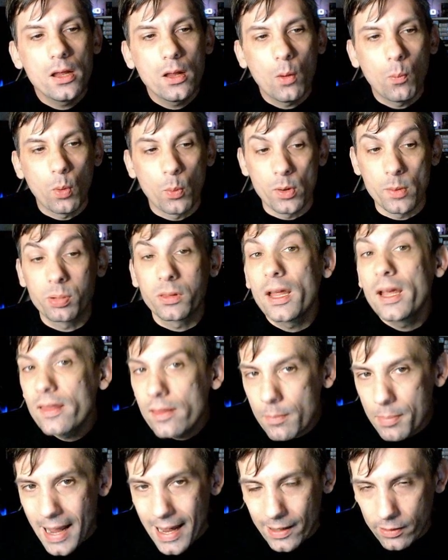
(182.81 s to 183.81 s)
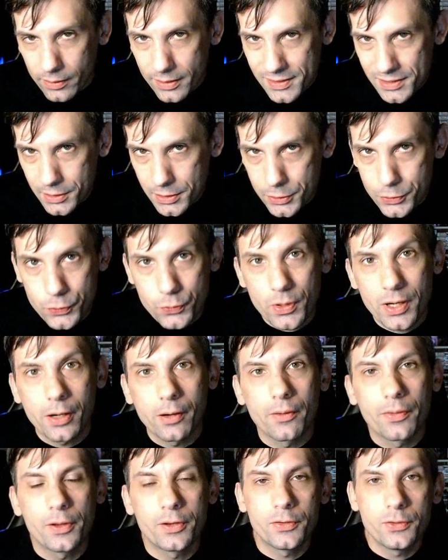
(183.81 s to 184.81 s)
When we play the battle, it's going to trigger
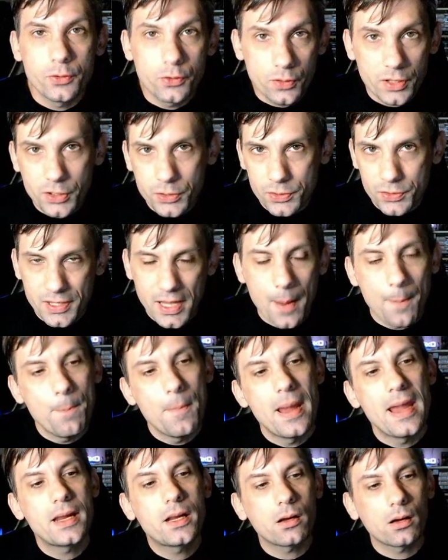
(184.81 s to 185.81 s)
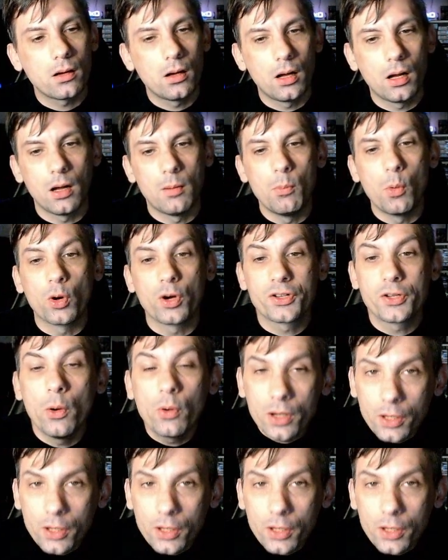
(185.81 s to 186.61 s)
the 2 creatures that make more token